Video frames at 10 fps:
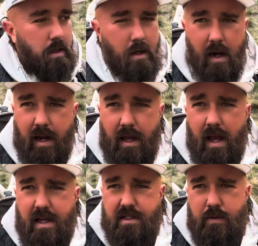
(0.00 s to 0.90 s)
All right
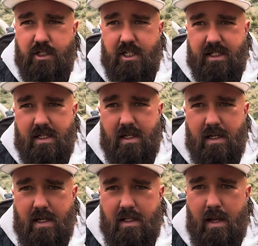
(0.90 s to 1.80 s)
guys, I was just
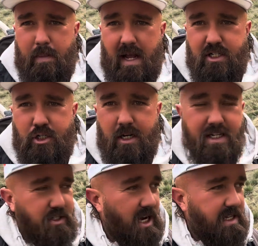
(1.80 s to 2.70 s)
in that patch of
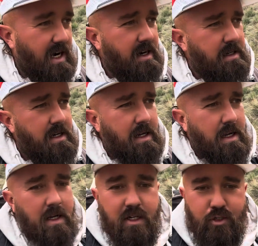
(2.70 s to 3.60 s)
trees right there.
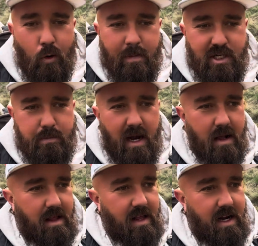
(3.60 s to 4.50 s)
Storm just
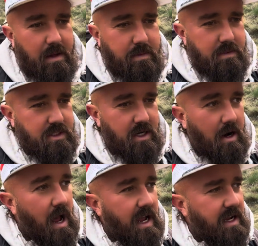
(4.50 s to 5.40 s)
barely lit up, start
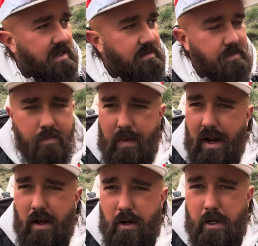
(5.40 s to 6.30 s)
hiking about
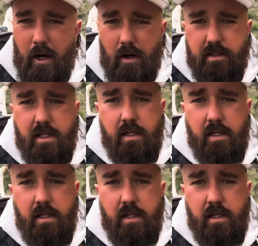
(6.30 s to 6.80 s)
100 yards.